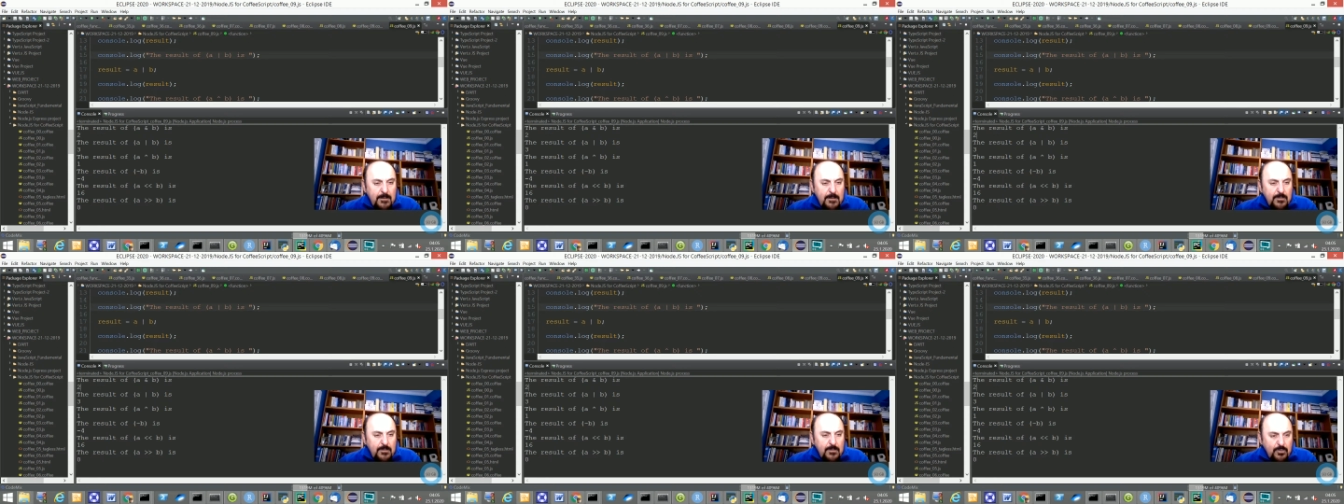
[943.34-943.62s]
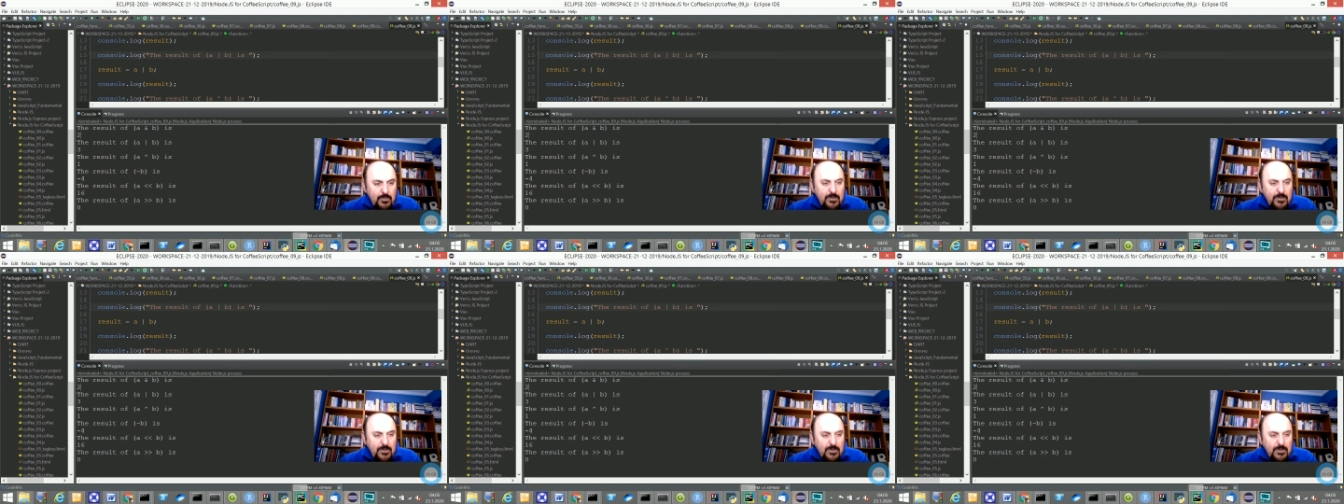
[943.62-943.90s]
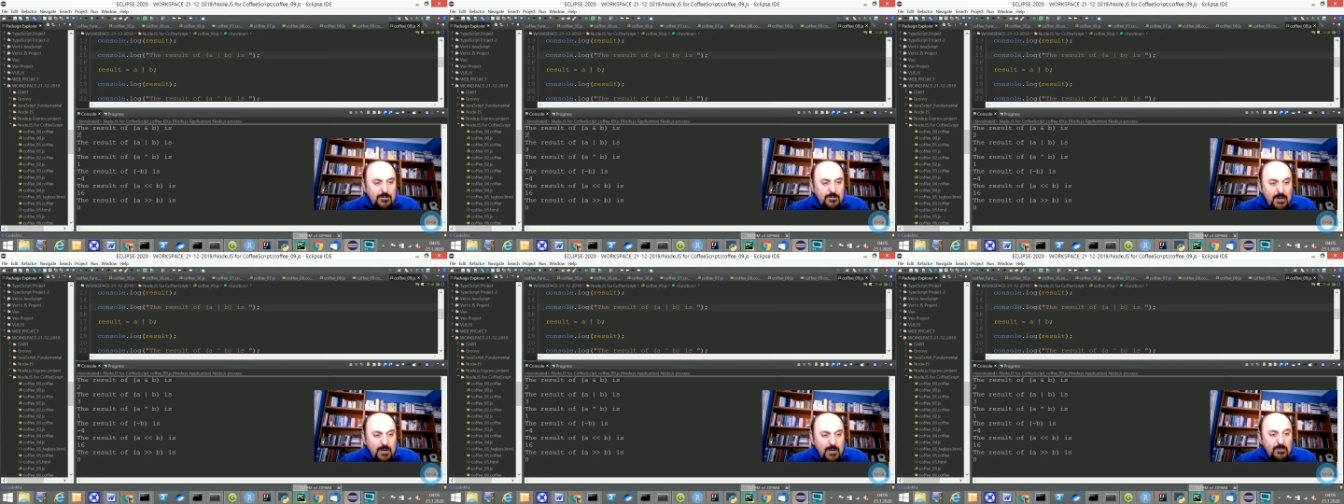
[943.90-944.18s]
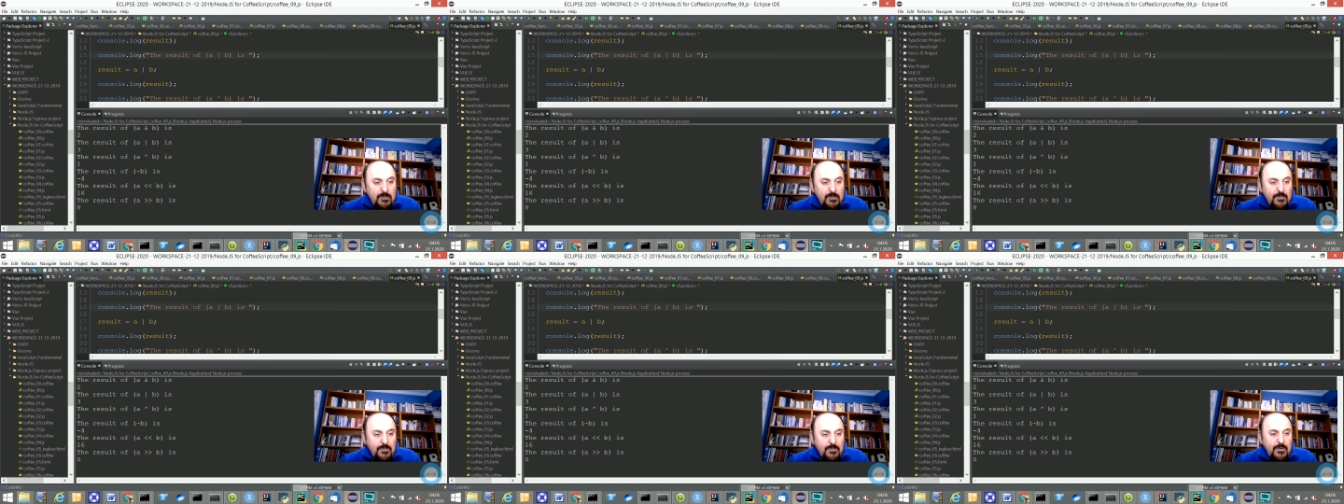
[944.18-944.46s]
the power
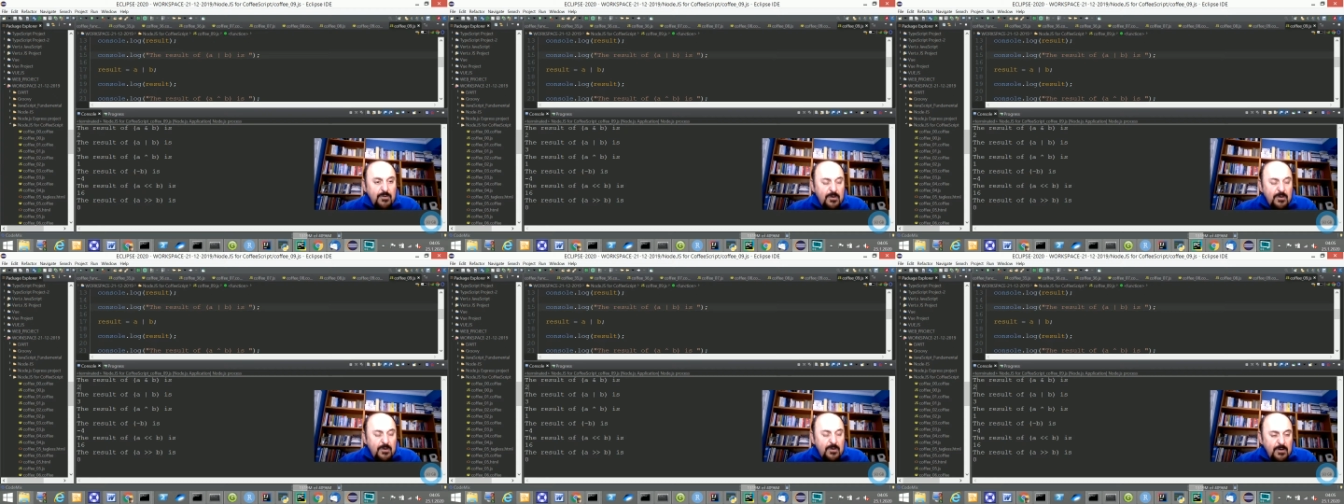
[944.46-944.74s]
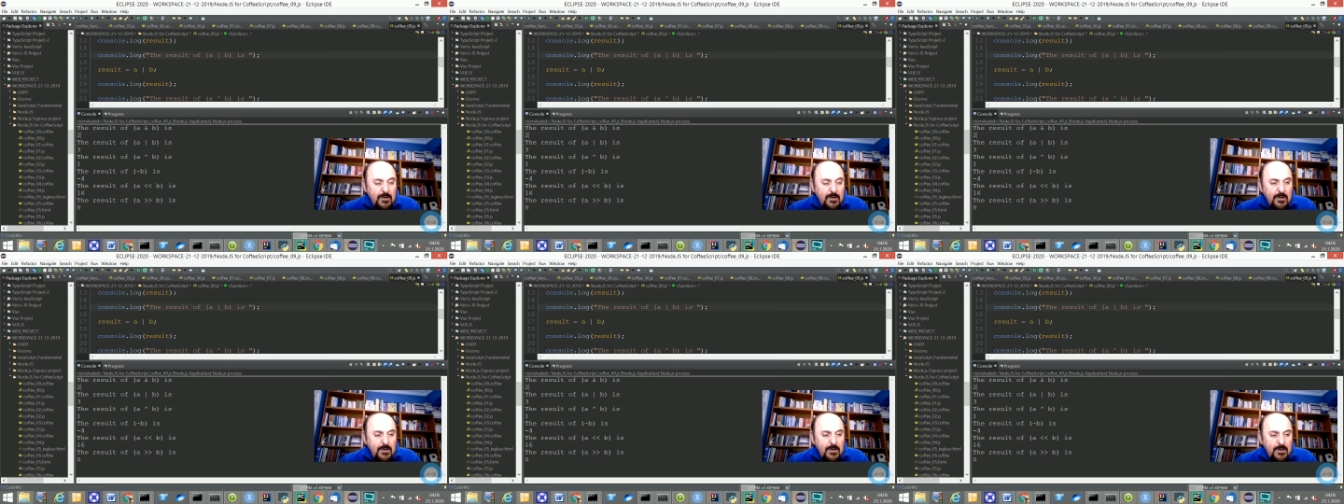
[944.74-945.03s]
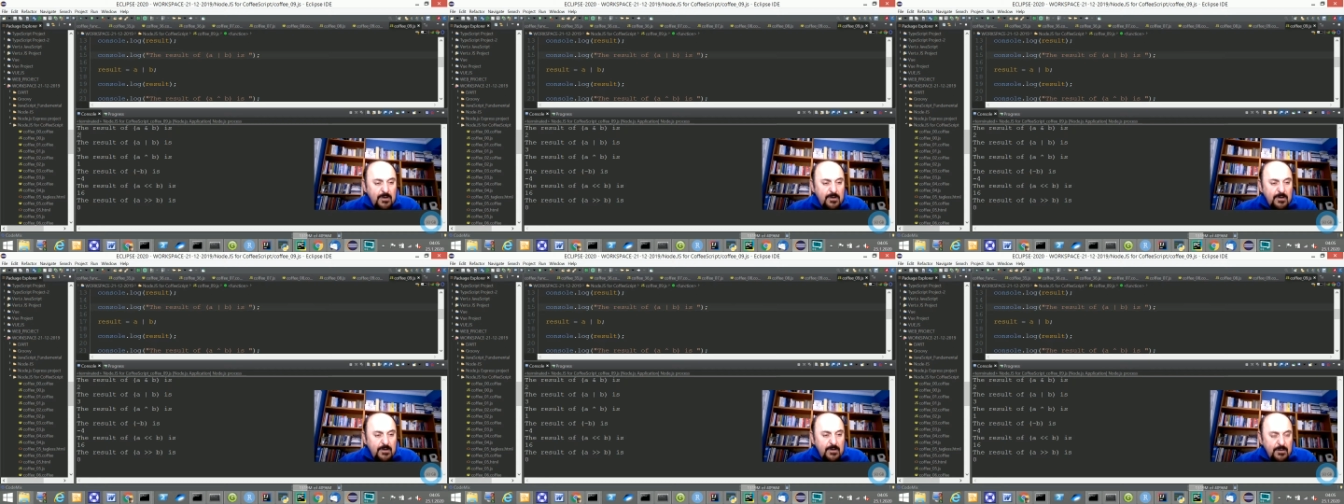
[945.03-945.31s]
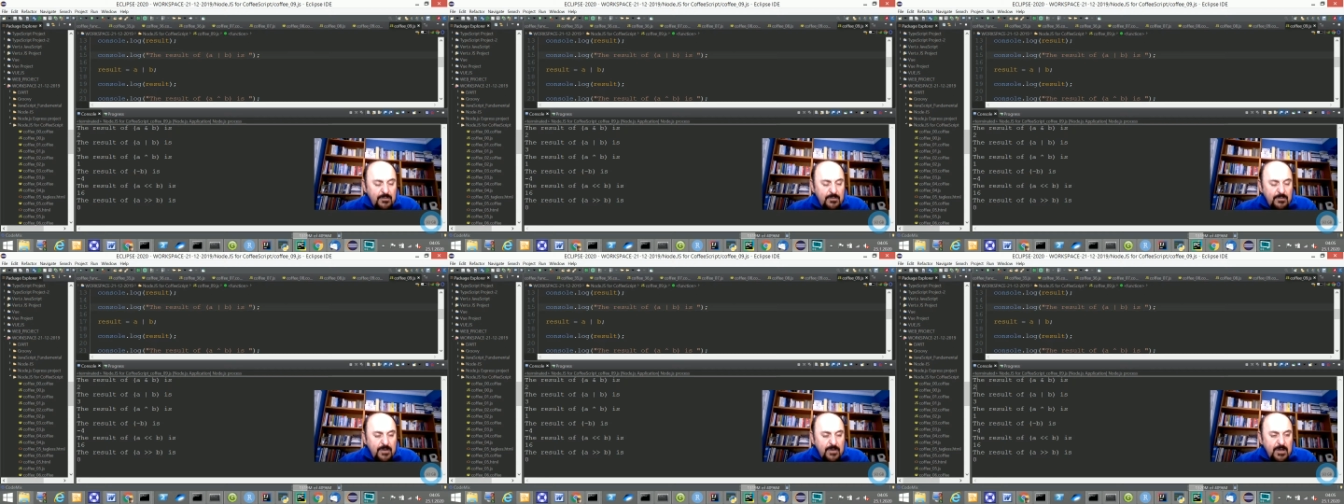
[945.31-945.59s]
of
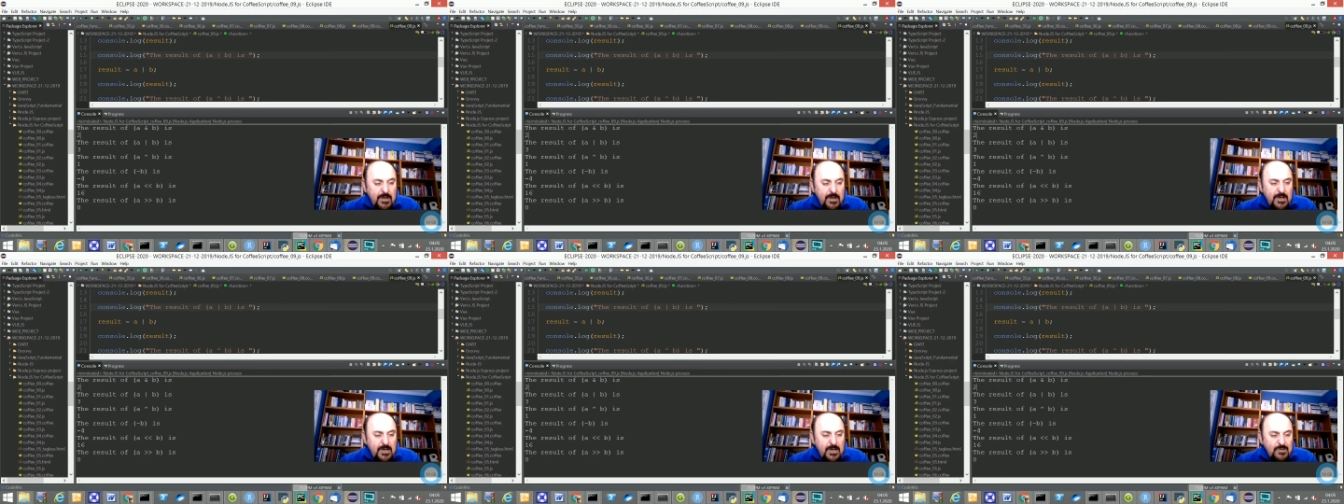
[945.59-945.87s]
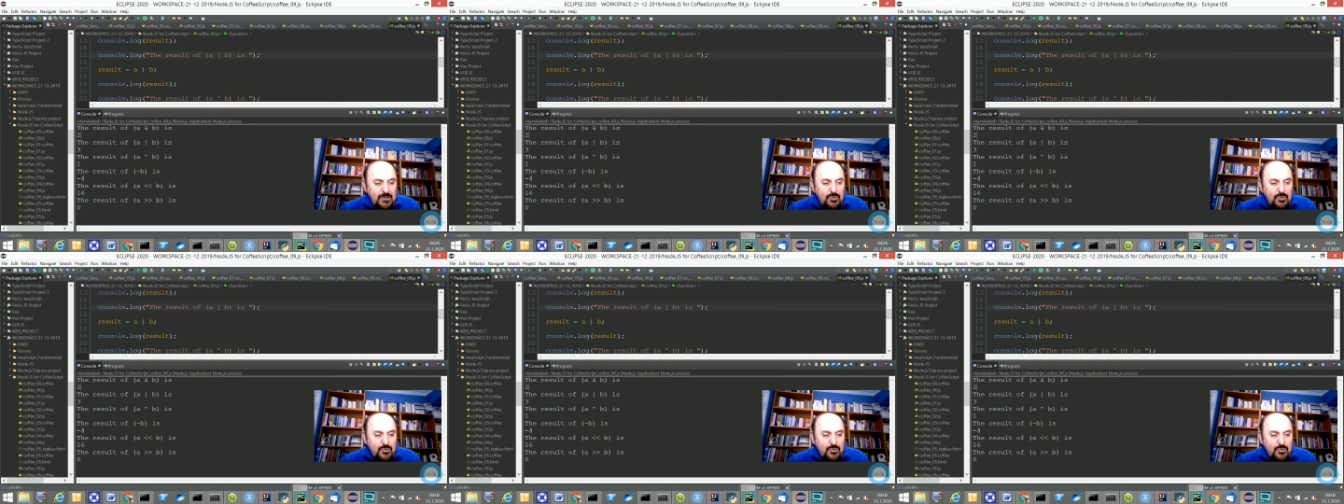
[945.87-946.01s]
3 equals